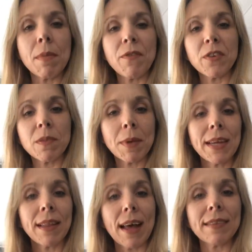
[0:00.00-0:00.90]
For
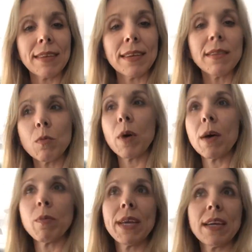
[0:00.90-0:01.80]
spinning classes,
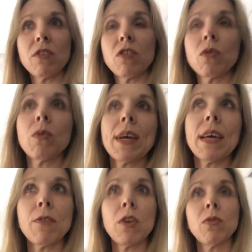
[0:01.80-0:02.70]
what we can do
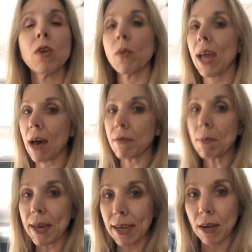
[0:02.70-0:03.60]
if you don't have a
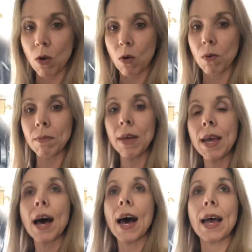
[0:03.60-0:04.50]
bike at home,
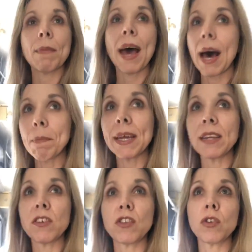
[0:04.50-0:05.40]
I'm happy